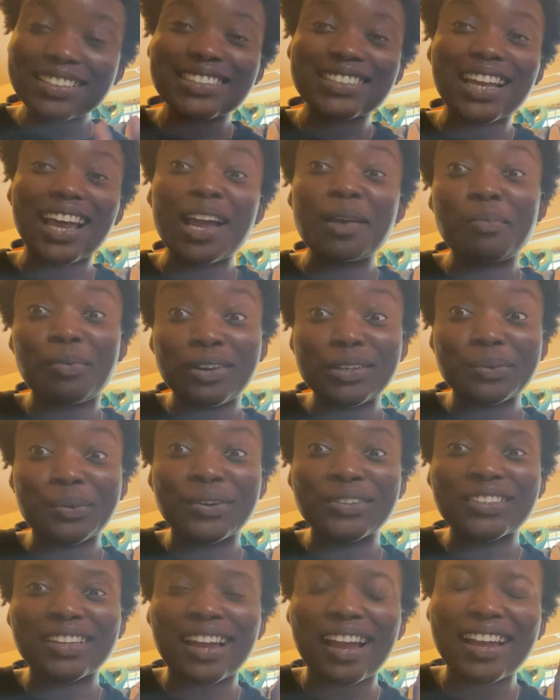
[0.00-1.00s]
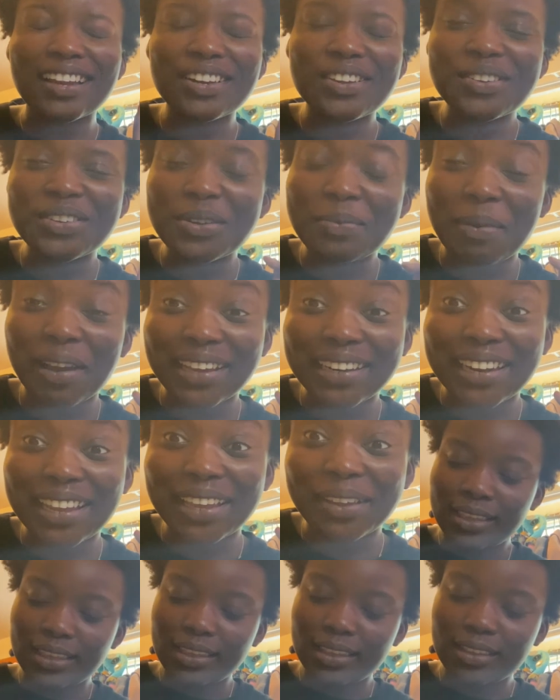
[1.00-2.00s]
Ty Bridgewater, I know you by
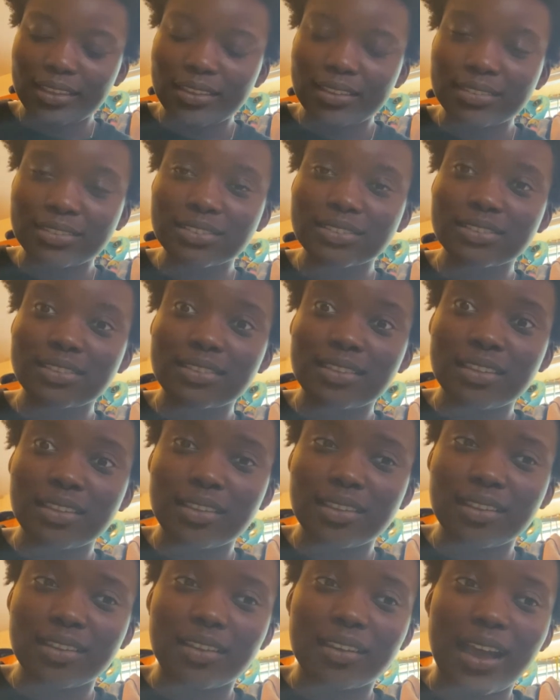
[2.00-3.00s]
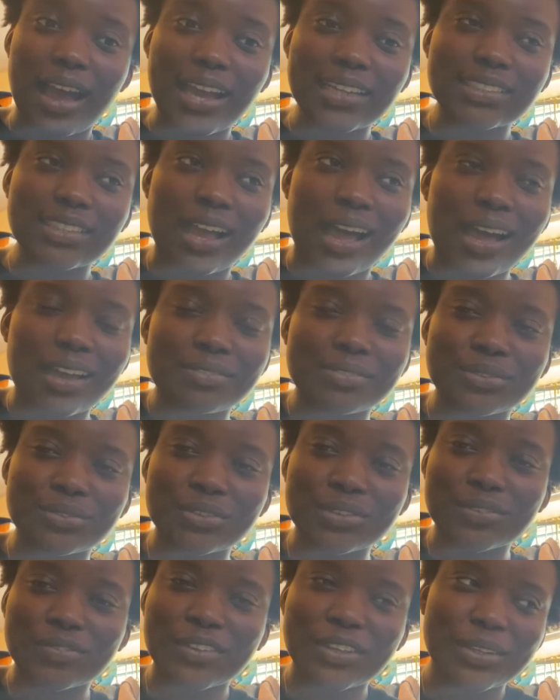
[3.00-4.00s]
name. He does the iced coffee
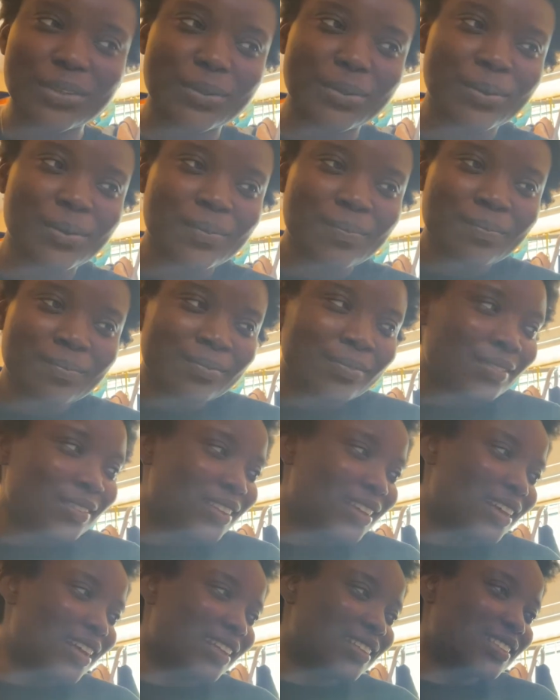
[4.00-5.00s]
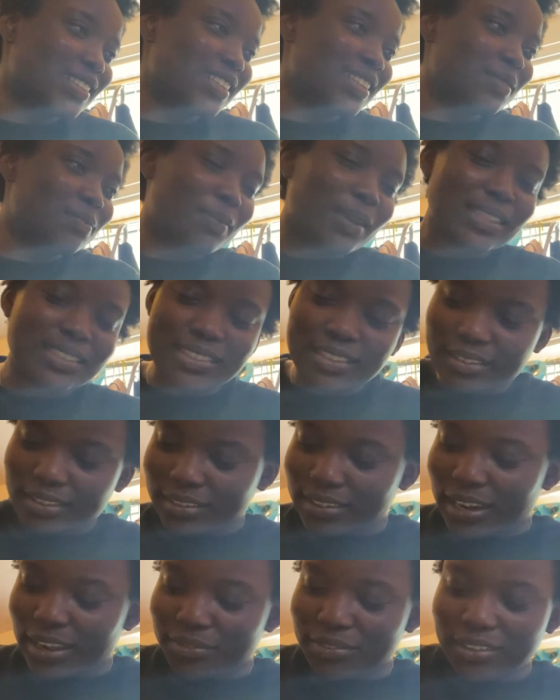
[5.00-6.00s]
review and he basically
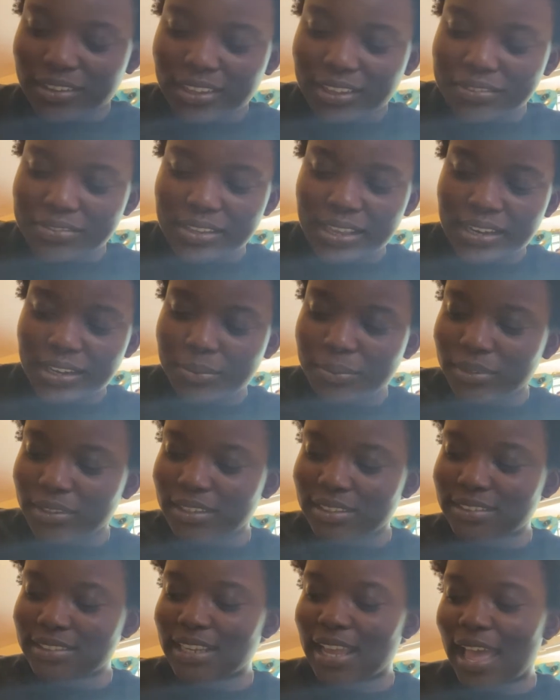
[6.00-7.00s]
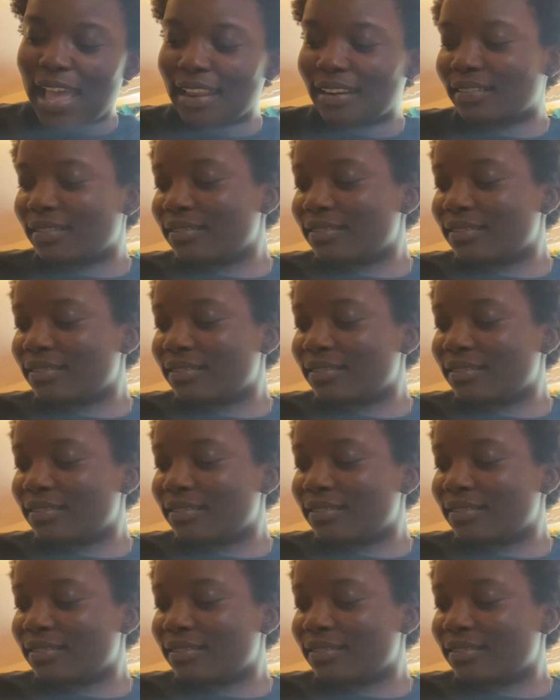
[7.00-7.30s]
never gives anyone a ten.